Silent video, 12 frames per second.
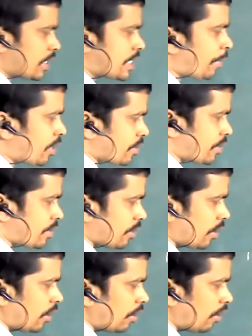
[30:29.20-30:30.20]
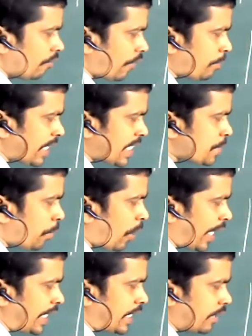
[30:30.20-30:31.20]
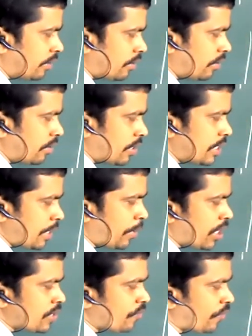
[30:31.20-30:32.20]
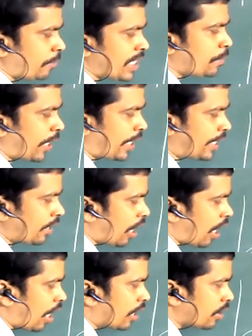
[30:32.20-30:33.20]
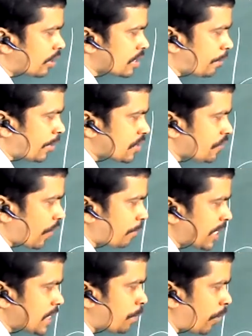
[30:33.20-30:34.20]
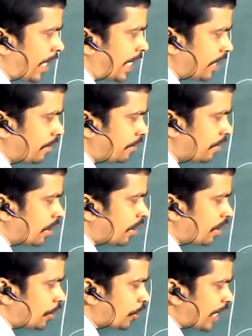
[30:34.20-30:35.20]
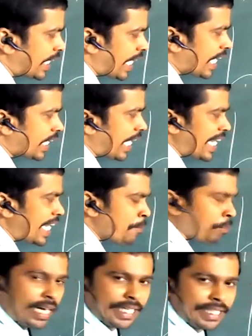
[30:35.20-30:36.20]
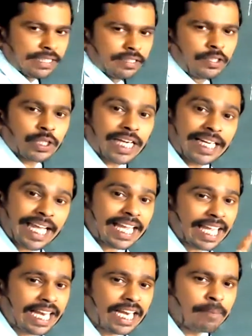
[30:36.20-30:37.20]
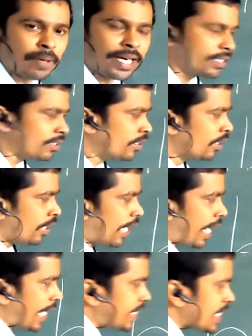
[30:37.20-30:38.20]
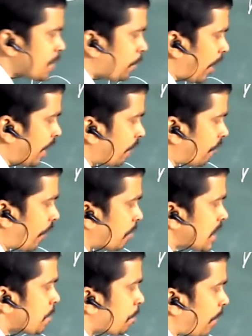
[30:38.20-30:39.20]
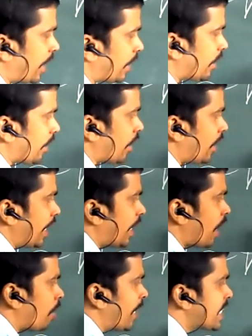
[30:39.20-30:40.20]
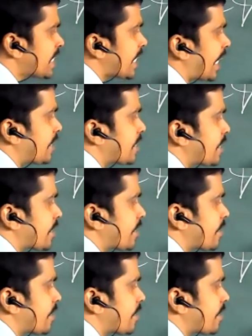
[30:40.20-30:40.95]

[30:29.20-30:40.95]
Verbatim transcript: Suppose from this point, suppose from this point, or suppose from this point, you can take any point. You can take any point. At this point, from this point, in how many seconds?